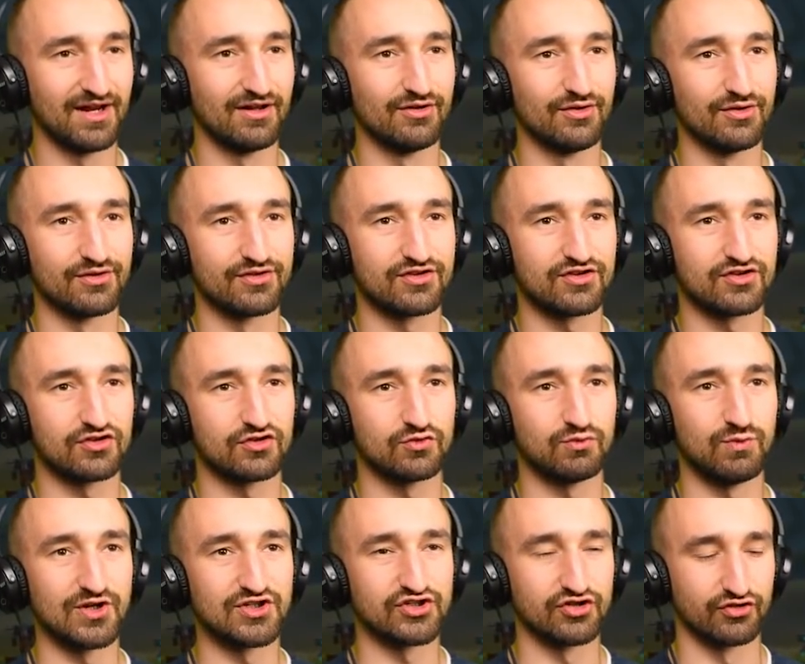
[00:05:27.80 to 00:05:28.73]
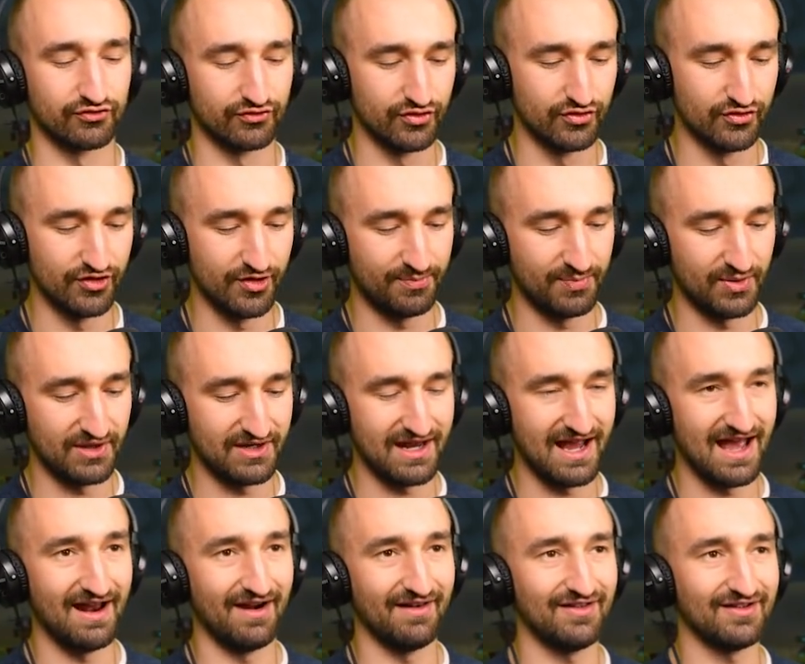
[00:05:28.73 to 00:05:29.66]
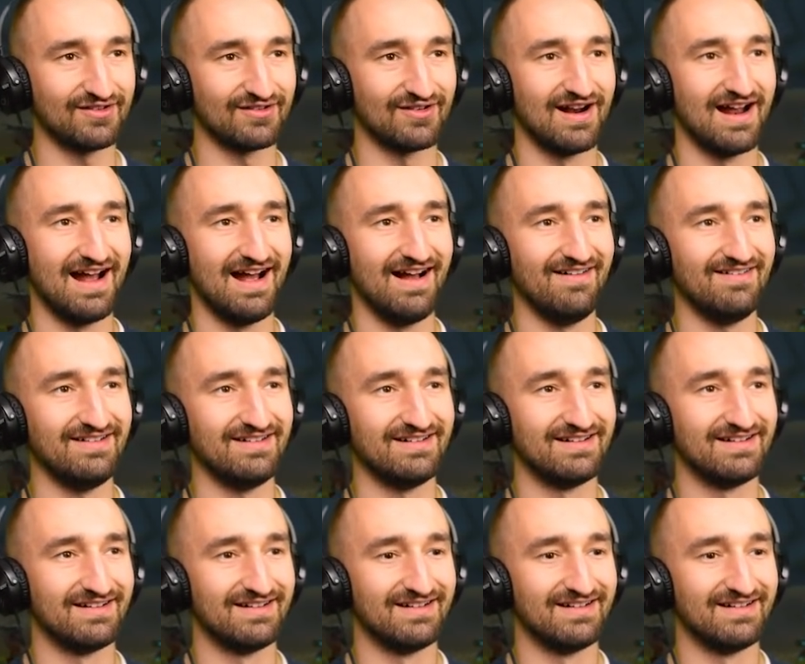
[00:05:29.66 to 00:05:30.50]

get a little switcheroo to put down on the ground.